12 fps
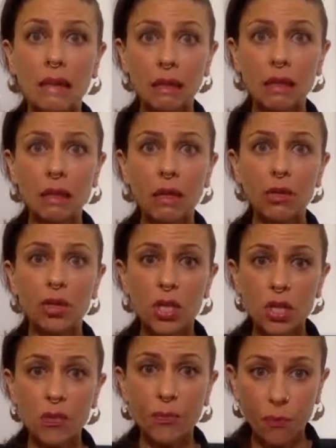healing
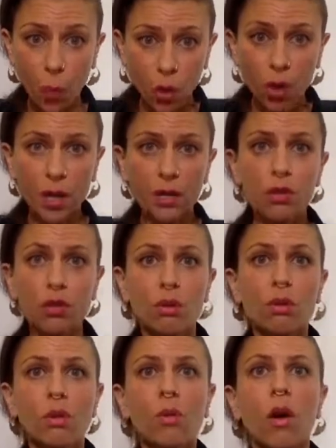energy for and
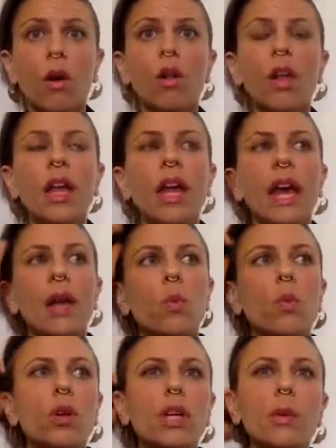to you all,
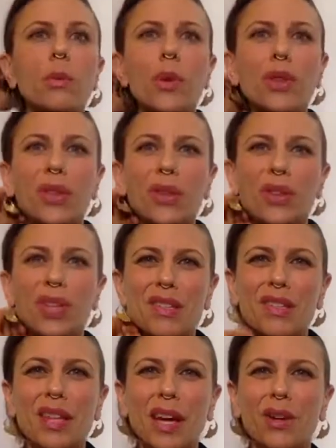and working with
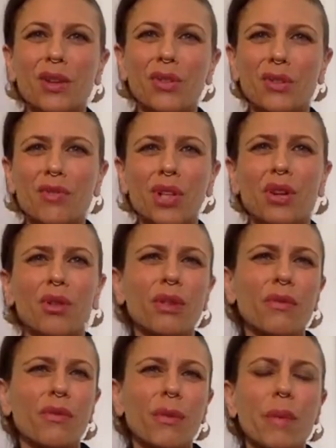these layers of
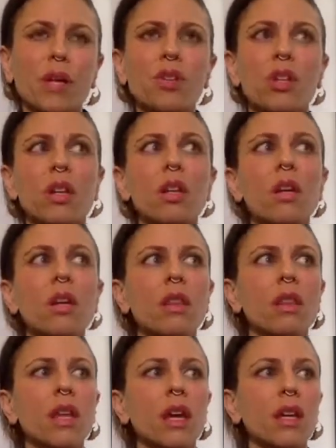channel information
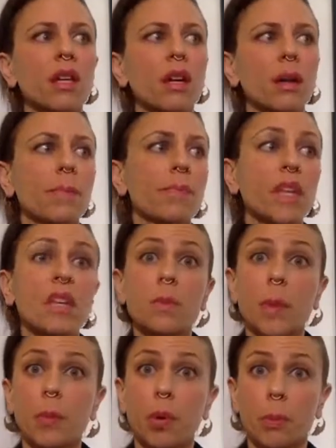that
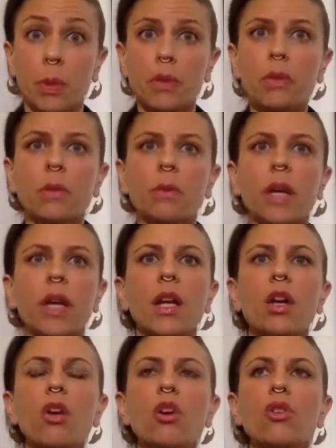is my purpose,
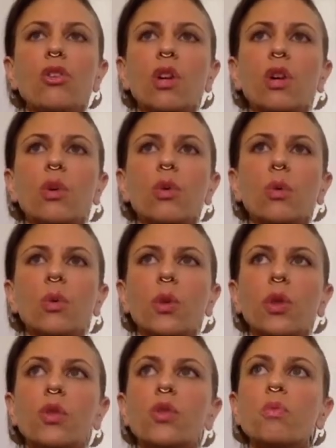right? So
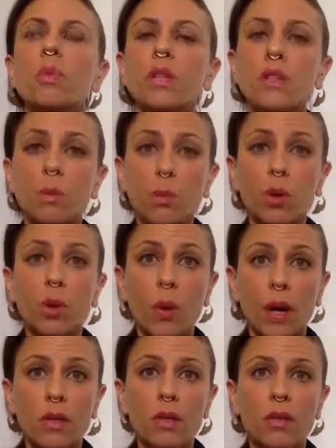there's been some
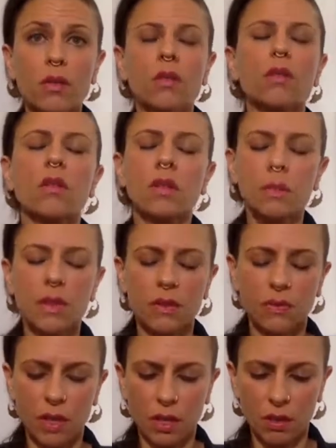requests. Let me
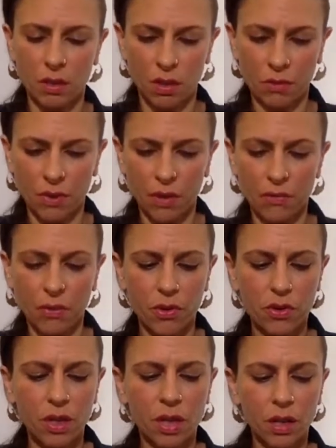see if I can clarify
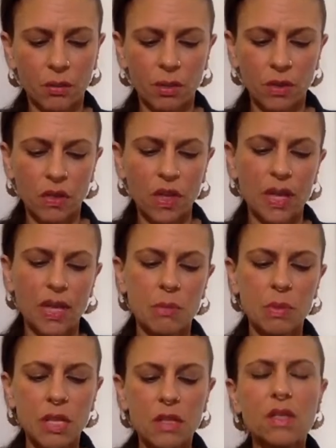first. I got really
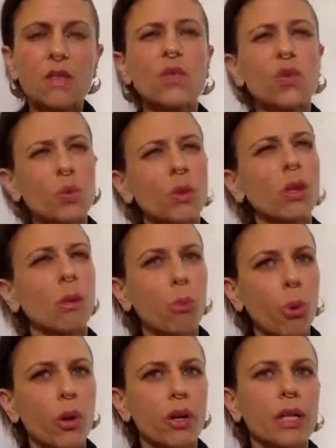excited because this is
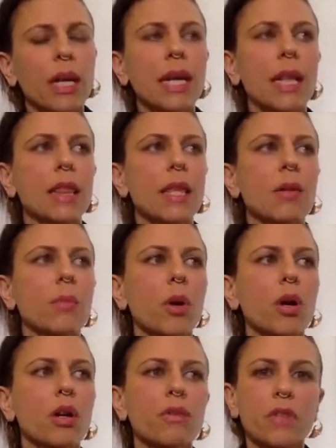really important, and I think
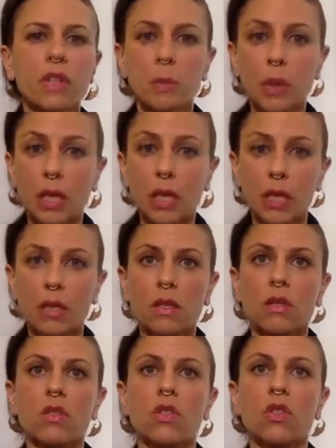part of explaining this
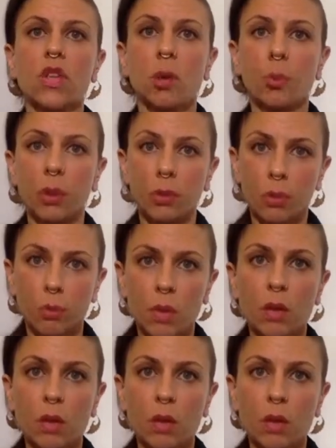is helping